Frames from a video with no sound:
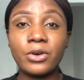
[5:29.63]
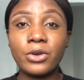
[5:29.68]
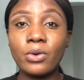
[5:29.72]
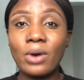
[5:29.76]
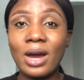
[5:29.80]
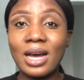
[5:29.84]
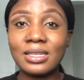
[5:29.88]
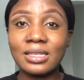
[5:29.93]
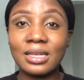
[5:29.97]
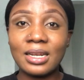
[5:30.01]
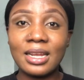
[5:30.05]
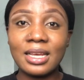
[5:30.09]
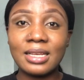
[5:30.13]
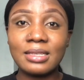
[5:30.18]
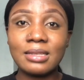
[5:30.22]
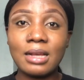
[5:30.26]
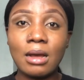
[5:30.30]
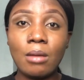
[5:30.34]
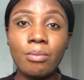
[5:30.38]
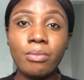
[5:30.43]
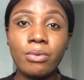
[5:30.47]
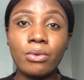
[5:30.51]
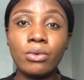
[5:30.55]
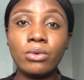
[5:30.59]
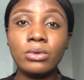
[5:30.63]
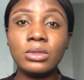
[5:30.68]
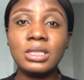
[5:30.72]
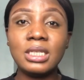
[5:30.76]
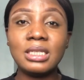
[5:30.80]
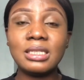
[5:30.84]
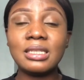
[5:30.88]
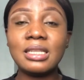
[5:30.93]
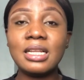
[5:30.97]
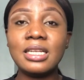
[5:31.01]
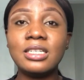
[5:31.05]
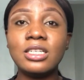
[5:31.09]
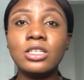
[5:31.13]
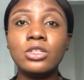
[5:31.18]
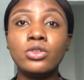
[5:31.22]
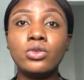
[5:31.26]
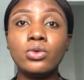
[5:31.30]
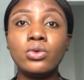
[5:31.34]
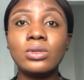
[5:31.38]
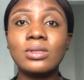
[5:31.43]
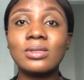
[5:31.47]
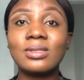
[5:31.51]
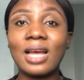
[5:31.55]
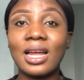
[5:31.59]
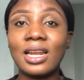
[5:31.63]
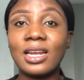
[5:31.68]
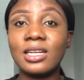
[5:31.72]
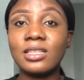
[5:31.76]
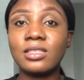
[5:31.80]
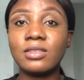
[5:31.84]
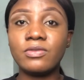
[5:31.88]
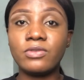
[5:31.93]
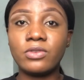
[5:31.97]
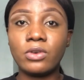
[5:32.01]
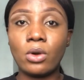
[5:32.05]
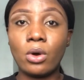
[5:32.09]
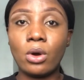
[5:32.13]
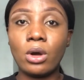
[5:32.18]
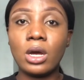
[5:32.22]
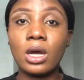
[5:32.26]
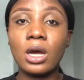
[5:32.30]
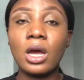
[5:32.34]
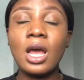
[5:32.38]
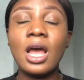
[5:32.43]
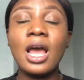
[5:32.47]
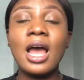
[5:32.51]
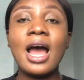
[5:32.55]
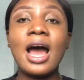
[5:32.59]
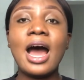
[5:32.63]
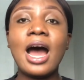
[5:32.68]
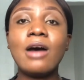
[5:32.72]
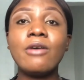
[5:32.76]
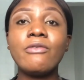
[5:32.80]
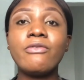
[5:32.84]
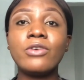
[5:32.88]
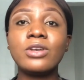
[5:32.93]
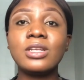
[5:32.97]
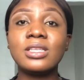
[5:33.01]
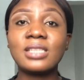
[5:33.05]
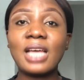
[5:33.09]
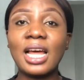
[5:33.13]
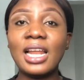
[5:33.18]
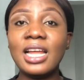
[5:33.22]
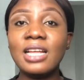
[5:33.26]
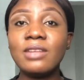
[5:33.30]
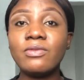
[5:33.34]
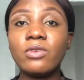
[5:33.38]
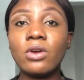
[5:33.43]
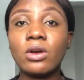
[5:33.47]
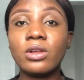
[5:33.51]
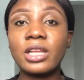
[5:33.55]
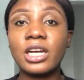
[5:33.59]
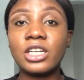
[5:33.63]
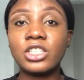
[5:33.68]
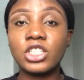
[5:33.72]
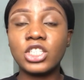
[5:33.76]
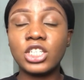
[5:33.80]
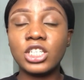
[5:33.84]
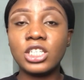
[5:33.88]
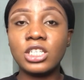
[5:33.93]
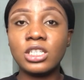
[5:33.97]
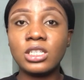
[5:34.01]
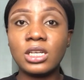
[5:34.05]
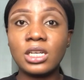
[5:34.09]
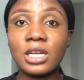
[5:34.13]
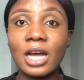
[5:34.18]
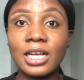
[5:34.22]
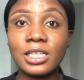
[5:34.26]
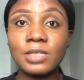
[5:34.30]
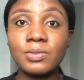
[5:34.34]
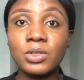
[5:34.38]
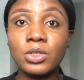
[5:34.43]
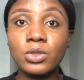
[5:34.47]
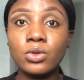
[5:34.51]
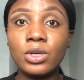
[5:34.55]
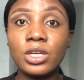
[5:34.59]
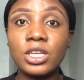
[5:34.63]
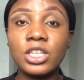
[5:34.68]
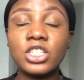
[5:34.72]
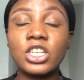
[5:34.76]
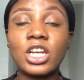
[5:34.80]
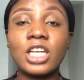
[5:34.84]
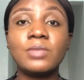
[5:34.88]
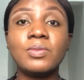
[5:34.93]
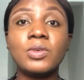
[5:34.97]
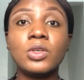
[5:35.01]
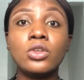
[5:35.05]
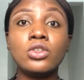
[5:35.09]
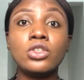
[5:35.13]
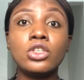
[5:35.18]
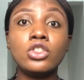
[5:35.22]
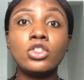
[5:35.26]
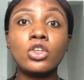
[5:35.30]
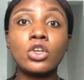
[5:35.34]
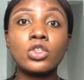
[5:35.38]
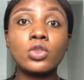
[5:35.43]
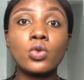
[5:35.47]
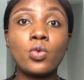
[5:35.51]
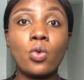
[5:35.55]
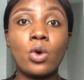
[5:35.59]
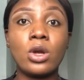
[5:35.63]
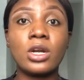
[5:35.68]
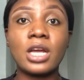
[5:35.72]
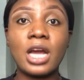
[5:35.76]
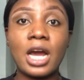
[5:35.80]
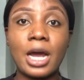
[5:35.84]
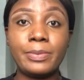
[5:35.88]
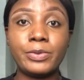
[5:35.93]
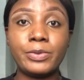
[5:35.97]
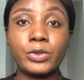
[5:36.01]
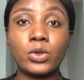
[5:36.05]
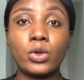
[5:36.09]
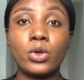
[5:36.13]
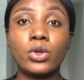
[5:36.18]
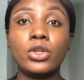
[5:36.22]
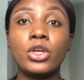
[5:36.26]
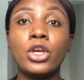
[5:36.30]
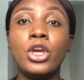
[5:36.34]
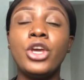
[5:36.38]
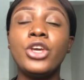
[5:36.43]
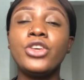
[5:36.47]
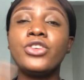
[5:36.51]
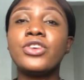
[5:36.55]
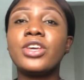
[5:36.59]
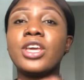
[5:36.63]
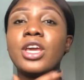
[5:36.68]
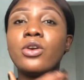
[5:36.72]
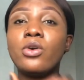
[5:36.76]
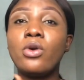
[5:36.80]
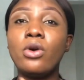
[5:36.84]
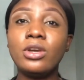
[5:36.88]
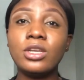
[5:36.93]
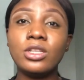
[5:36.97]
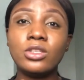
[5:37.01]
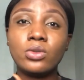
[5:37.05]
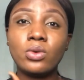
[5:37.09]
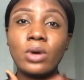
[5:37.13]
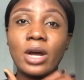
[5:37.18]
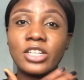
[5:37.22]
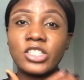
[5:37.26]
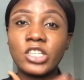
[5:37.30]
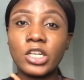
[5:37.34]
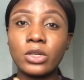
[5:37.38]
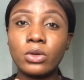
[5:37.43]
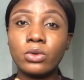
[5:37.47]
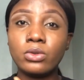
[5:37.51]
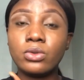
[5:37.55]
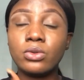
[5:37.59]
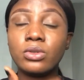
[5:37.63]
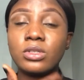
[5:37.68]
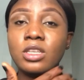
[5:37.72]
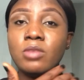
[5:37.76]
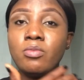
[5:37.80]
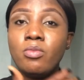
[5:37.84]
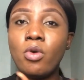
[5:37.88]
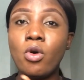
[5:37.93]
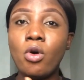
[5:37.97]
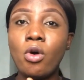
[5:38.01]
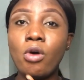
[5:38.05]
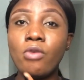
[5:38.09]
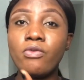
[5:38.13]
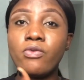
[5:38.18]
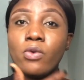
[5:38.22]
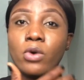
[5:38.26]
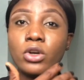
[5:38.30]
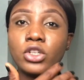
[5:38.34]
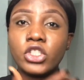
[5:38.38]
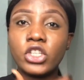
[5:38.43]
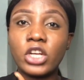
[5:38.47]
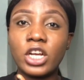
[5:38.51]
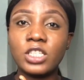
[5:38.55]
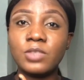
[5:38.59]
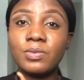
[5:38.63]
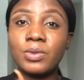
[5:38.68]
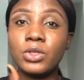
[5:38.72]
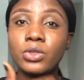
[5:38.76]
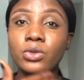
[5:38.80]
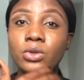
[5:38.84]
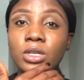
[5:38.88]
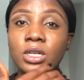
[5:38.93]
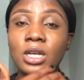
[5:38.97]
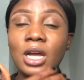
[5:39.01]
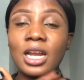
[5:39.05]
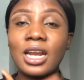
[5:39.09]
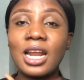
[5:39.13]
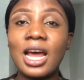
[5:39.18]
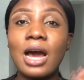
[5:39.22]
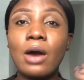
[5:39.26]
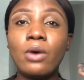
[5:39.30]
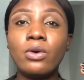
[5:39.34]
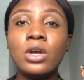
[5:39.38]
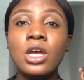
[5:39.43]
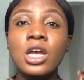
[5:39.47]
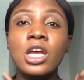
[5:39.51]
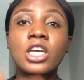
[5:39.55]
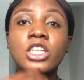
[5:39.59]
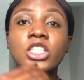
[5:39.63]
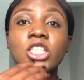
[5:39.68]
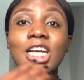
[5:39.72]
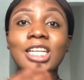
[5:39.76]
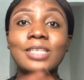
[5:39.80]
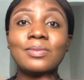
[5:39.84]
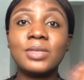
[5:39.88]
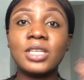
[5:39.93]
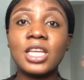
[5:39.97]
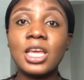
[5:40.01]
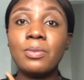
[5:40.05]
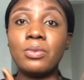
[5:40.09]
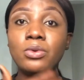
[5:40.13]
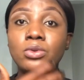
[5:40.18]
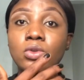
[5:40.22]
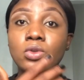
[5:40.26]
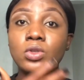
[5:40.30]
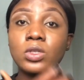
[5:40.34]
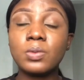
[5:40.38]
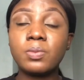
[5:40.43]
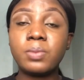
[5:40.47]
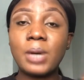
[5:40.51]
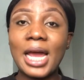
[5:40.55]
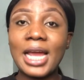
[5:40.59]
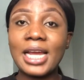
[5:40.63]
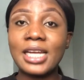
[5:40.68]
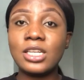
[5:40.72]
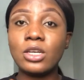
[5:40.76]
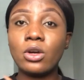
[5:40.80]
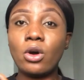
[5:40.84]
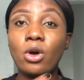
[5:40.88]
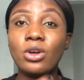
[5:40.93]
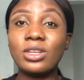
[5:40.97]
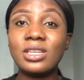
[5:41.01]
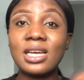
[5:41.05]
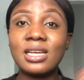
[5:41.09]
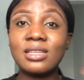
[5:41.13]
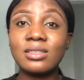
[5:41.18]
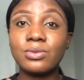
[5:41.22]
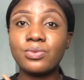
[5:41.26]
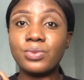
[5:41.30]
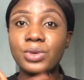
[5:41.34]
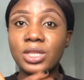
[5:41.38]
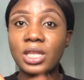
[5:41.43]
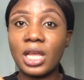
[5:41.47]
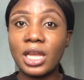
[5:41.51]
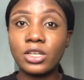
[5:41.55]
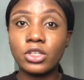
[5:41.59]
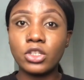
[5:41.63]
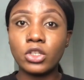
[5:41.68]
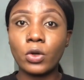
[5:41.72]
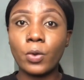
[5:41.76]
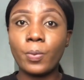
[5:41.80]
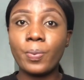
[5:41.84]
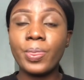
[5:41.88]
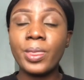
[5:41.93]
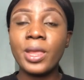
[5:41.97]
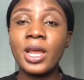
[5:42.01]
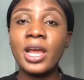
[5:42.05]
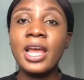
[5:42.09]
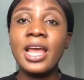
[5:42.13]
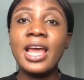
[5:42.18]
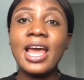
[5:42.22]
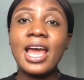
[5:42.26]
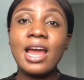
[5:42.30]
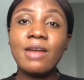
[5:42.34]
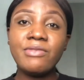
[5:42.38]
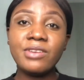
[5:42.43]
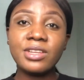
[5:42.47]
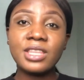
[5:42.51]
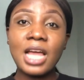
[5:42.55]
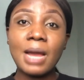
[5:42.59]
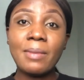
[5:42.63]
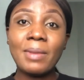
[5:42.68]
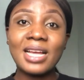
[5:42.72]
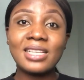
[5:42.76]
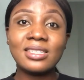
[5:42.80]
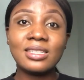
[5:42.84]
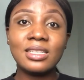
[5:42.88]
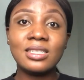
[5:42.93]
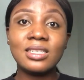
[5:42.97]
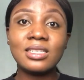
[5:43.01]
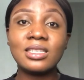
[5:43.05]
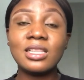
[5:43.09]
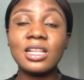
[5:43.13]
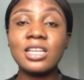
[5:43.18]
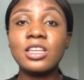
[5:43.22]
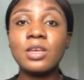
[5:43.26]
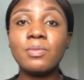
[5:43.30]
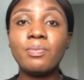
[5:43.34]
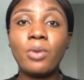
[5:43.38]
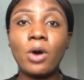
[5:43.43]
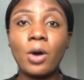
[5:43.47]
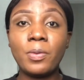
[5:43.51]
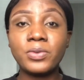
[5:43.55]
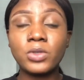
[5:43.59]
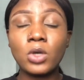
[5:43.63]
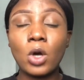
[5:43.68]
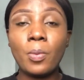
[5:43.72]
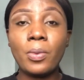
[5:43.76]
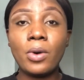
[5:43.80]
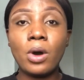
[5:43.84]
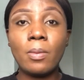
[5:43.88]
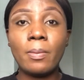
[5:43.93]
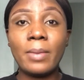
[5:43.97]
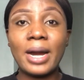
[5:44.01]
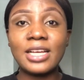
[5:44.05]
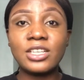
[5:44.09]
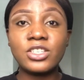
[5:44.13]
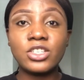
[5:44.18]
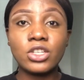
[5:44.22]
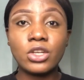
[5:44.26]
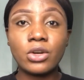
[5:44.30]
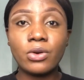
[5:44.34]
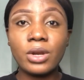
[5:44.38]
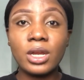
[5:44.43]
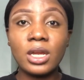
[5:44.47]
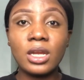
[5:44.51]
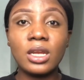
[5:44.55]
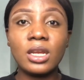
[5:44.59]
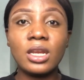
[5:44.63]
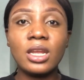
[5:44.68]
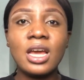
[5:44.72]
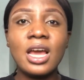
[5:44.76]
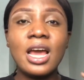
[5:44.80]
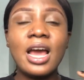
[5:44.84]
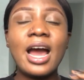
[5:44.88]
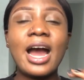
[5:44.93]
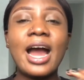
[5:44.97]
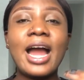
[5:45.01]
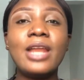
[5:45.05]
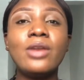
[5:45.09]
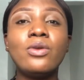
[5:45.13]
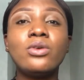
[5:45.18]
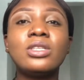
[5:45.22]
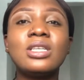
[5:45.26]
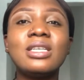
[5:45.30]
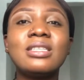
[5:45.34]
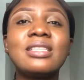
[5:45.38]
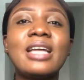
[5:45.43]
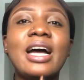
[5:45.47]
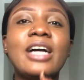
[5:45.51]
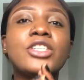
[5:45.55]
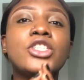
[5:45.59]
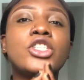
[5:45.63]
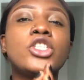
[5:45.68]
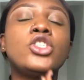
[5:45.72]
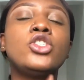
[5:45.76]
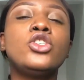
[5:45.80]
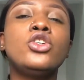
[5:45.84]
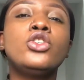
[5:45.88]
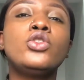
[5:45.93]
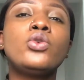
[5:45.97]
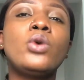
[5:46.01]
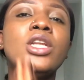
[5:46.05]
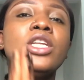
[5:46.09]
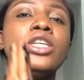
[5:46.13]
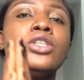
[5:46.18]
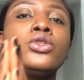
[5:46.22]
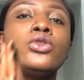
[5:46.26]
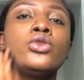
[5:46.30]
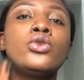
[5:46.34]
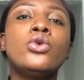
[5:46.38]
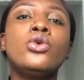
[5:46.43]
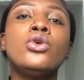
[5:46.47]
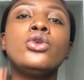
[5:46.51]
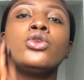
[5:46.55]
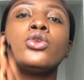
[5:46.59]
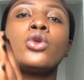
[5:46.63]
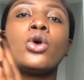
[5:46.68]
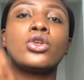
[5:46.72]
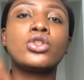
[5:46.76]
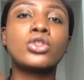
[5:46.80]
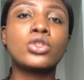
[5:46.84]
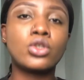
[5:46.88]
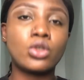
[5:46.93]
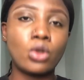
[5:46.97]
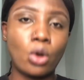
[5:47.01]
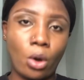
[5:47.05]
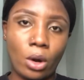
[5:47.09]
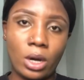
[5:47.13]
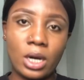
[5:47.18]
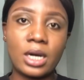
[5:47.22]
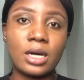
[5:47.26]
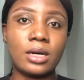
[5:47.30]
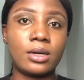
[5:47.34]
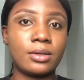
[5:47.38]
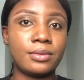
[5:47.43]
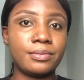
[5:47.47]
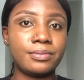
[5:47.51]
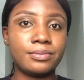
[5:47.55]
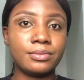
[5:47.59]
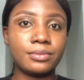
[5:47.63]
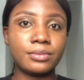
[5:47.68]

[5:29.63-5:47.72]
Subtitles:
you as an example. This lady do silent vlog, and for the silent vlog that she has been doing, she has been using just one caption. You can go into her channel to see more of what she has been doing and how she has been able to spike the audience retention. Every time I see this lady popped up on my screen, I notice that she usually do not talk.